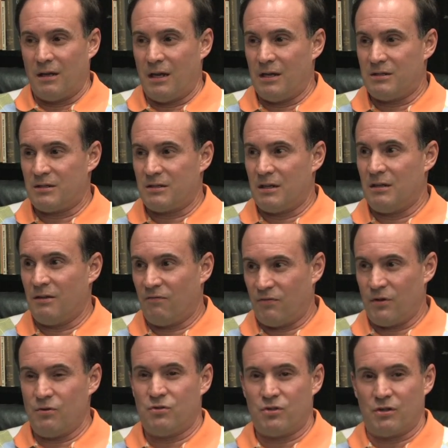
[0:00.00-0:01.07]
It's in the
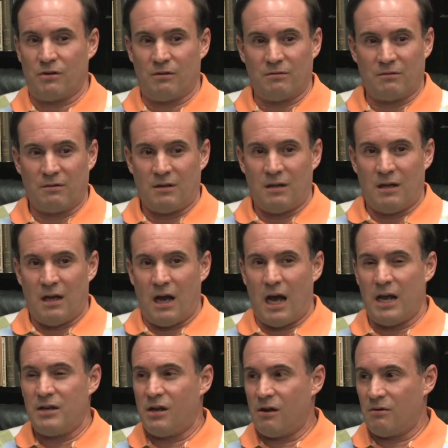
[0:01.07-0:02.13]
future.
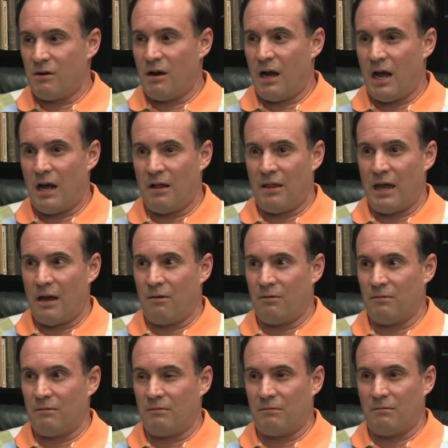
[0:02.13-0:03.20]
I don't know how that
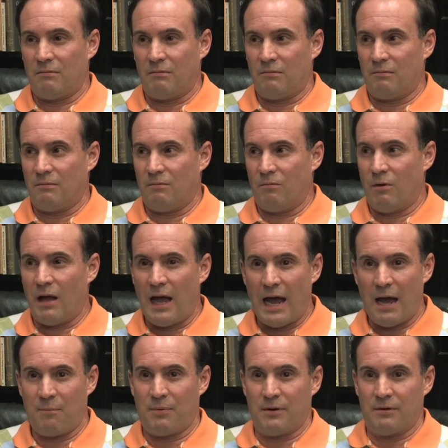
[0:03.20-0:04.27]
will
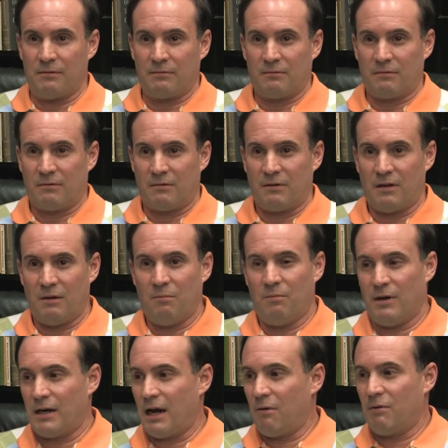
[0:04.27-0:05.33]
happen,
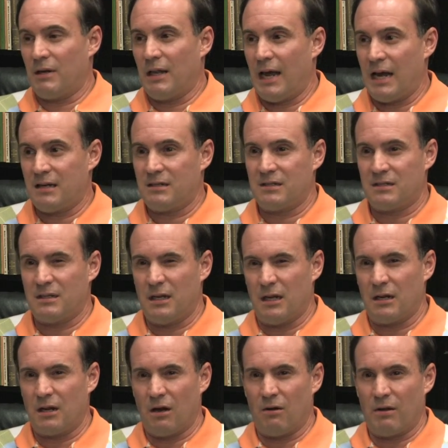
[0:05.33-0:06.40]
but I would like to see
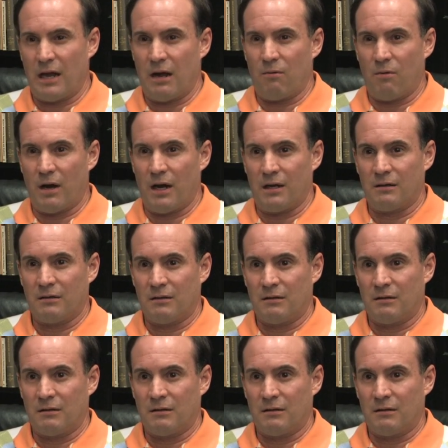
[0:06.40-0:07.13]
it go that way.